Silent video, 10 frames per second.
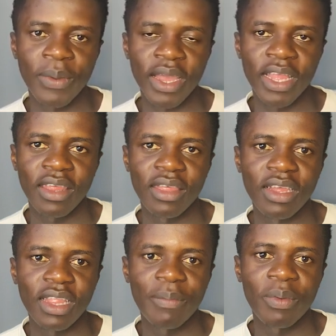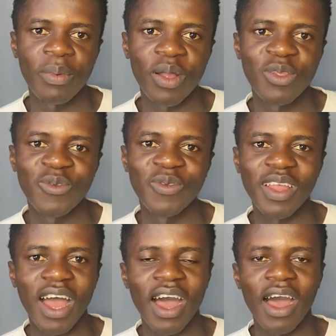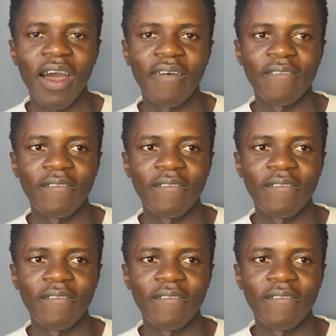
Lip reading: and I think that people are